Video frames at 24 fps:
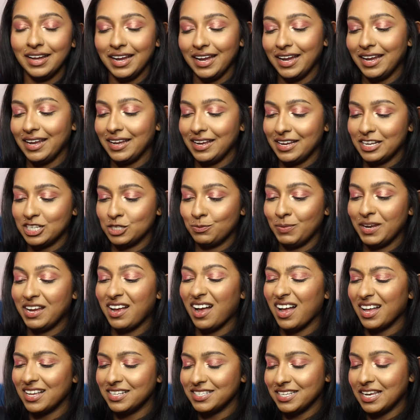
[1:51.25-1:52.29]
it is
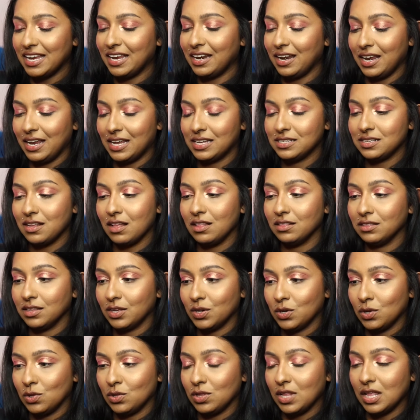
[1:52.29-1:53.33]
because it is a
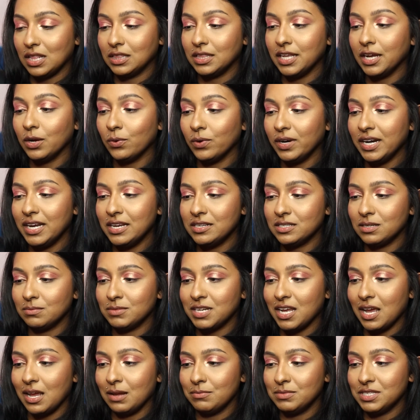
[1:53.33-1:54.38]
little liquidy,
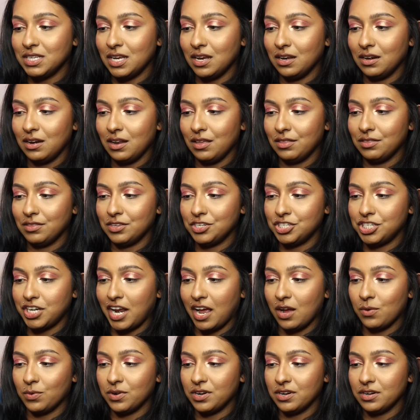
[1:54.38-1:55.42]
sometimes in the
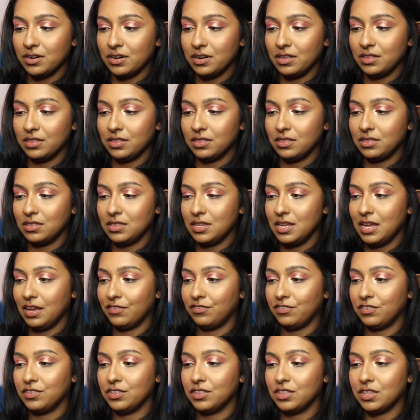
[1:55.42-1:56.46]
shower, if
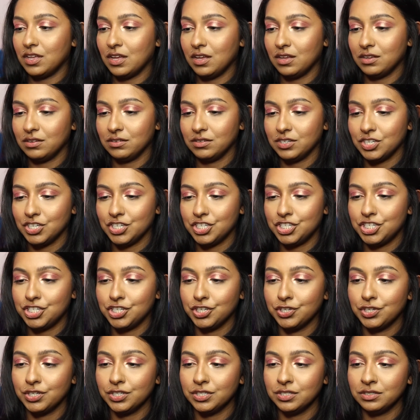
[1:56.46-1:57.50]
the
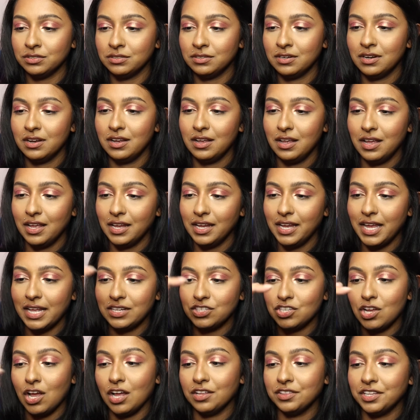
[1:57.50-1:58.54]
sugar gets
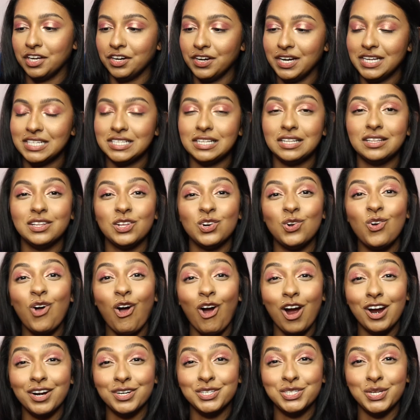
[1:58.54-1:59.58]
on there, it's a little
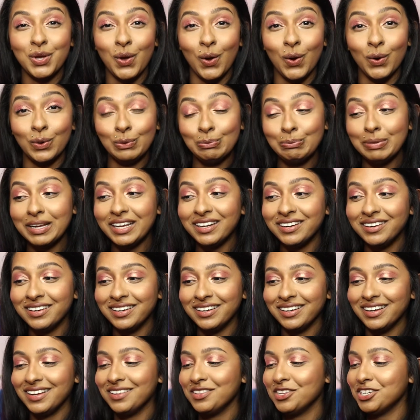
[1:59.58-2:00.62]
hard to open
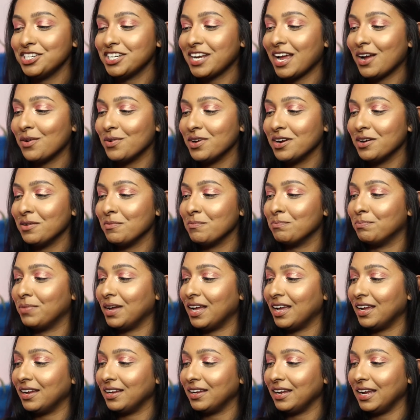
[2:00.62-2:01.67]
in the shower,
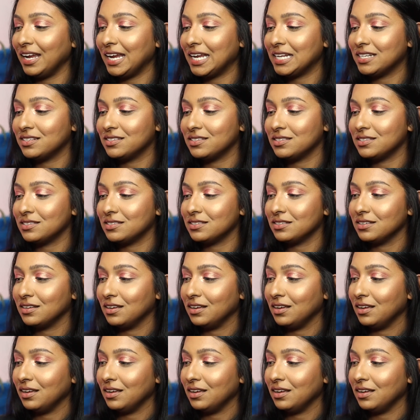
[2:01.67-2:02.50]
but it's